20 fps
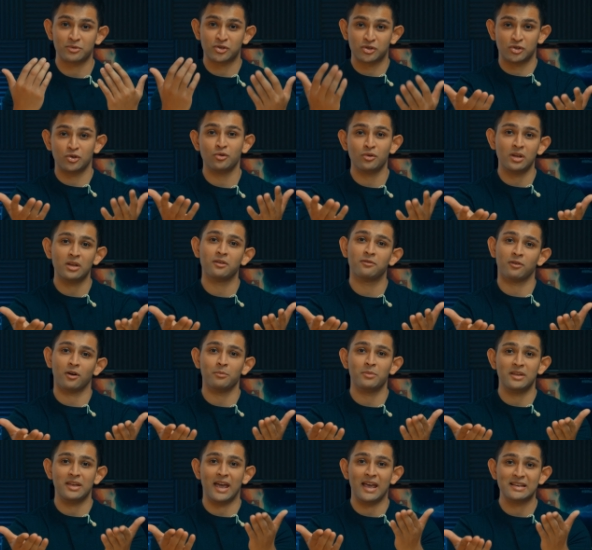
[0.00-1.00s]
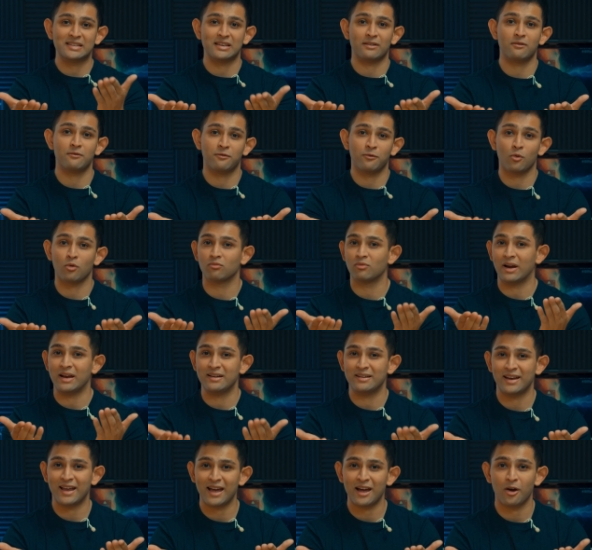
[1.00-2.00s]
shooting from the A7 IV
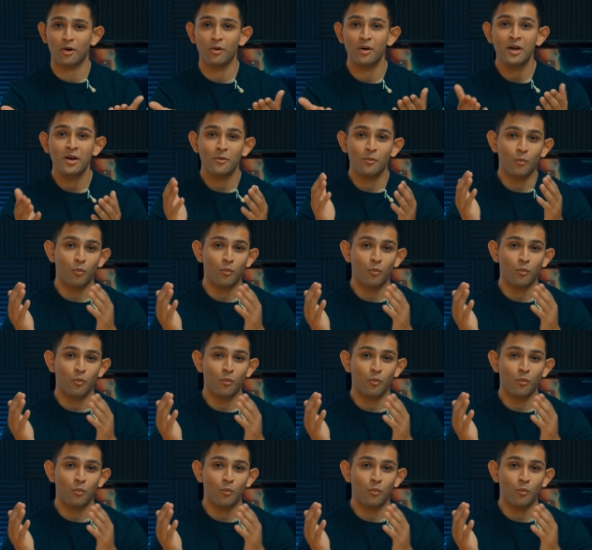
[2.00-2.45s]
right now